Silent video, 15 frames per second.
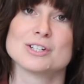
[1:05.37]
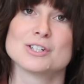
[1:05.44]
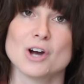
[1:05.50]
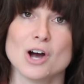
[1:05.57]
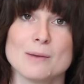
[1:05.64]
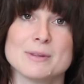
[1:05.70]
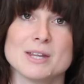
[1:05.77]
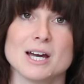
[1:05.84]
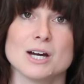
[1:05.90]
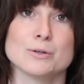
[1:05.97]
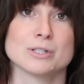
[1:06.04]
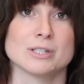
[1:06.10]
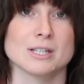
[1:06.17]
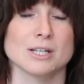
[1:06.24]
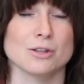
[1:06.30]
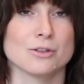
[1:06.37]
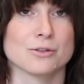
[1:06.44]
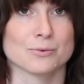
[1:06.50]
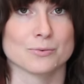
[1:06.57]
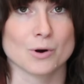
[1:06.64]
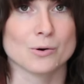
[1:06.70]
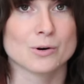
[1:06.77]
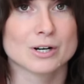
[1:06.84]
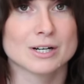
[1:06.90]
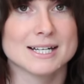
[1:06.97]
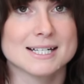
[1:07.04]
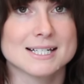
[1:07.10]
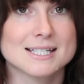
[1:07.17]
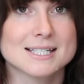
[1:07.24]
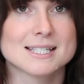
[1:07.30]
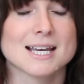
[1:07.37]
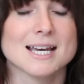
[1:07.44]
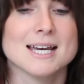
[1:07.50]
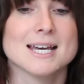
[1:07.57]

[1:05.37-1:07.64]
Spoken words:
top of the house the thrower is,